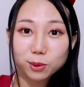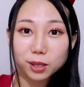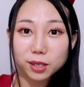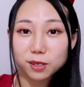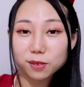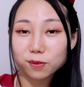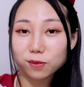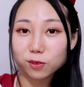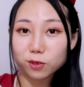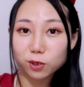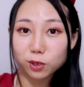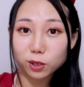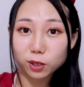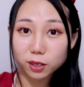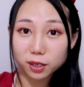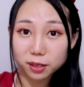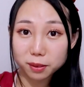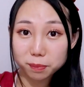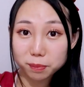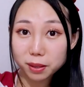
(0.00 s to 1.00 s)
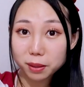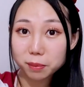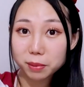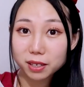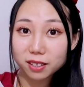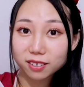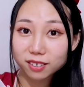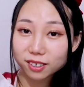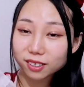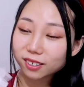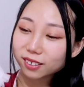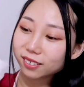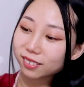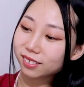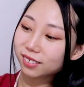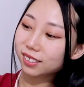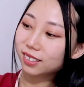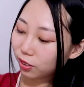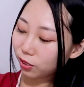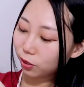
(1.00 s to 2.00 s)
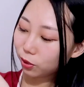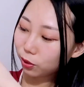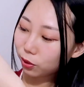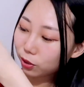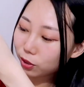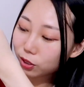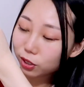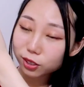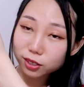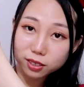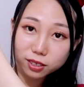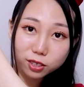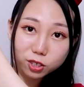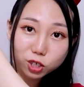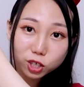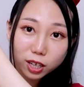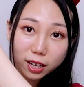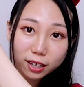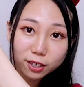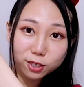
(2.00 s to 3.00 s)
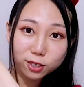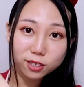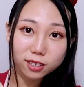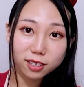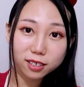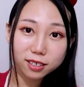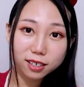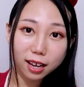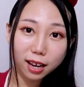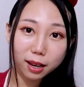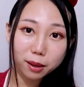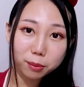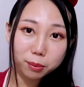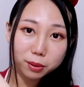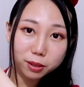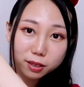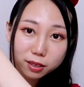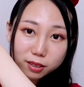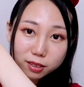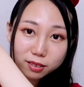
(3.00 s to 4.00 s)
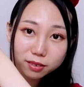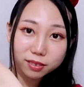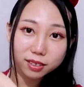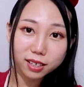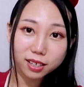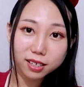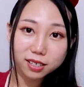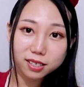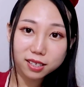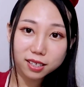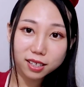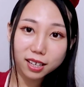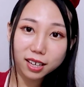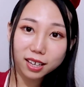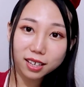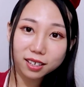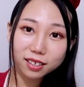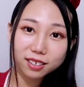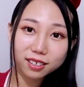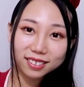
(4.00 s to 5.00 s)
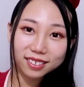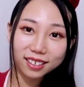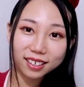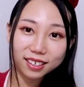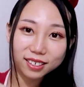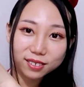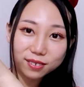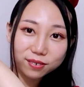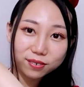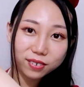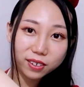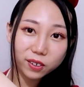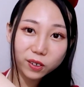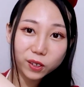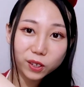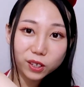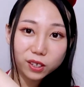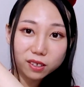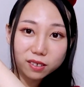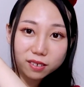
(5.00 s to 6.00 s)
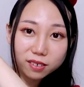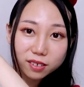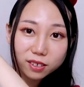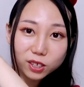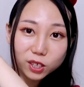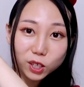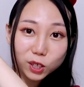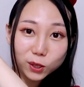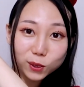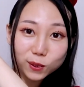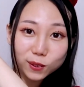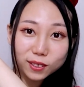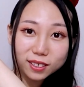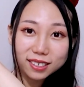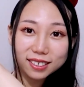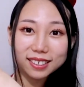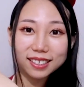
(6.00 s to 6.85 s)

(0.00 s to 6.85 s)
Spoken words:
one's for baby girl. You could change the diaper easily. It's very cute.